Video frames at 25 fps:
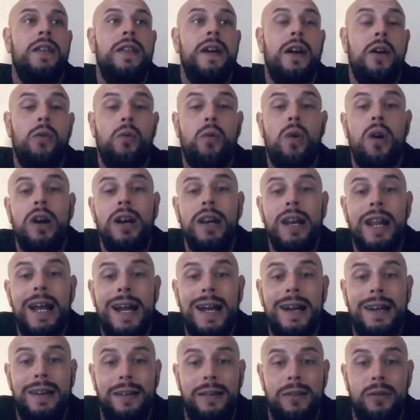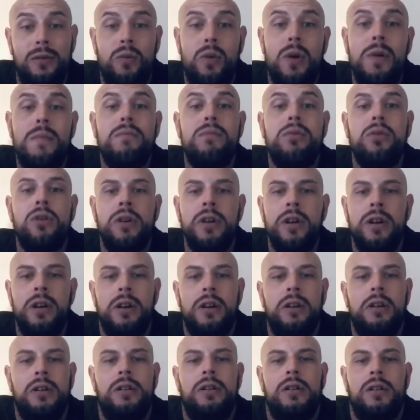that one lad, one
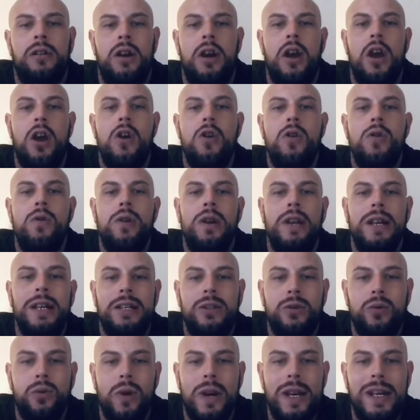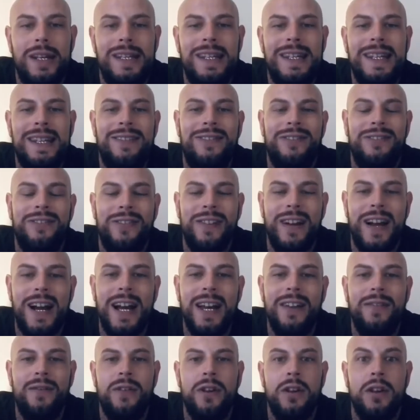brother, only
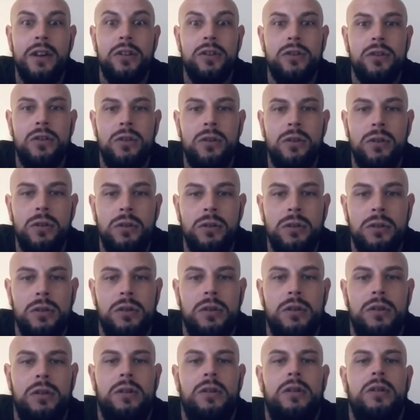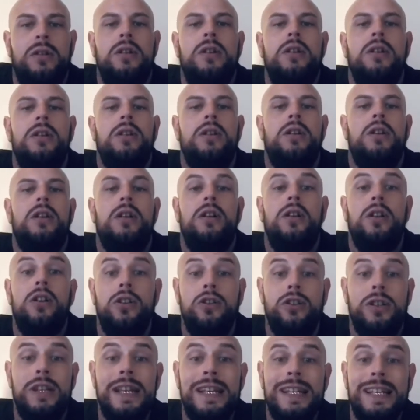25 years old,
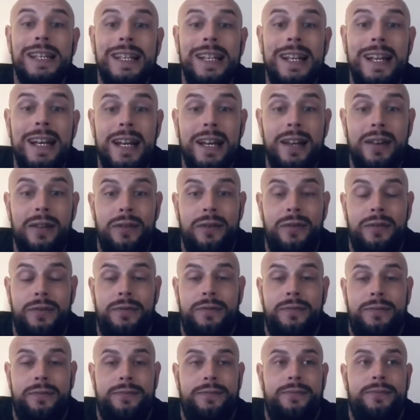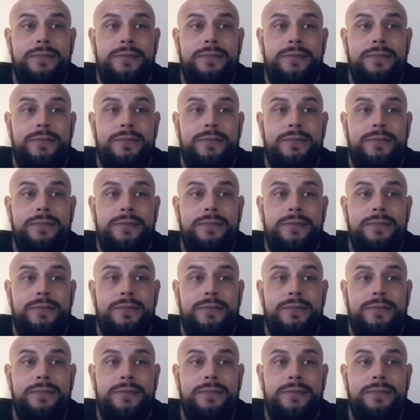lost his life